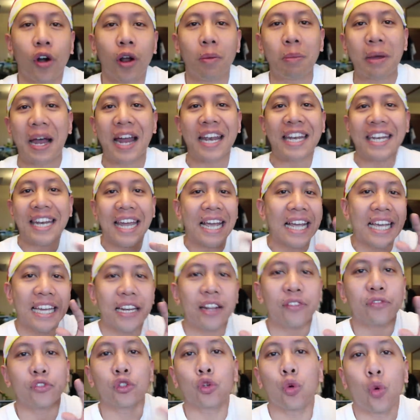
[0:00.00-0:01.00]
from
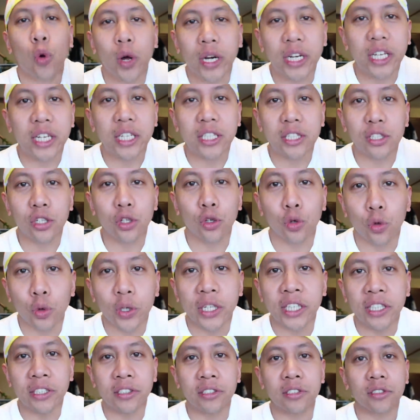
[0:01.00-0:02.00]
negative 20
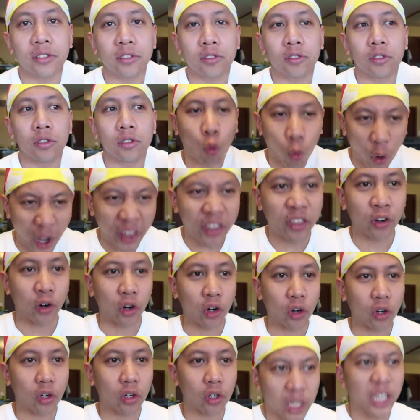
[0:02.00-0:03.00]
degrees
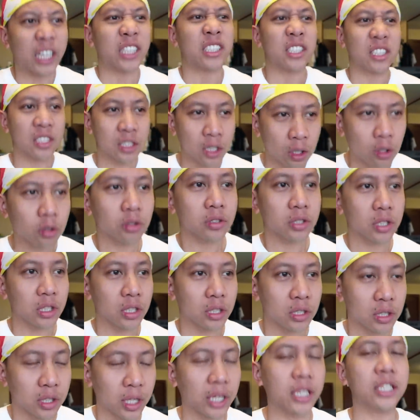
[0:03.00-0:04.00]
weather. Like
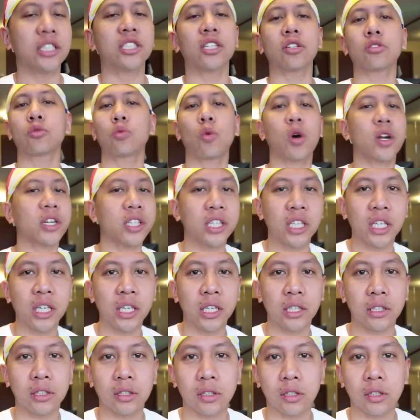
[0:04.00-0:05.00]
seriously, they just want heat.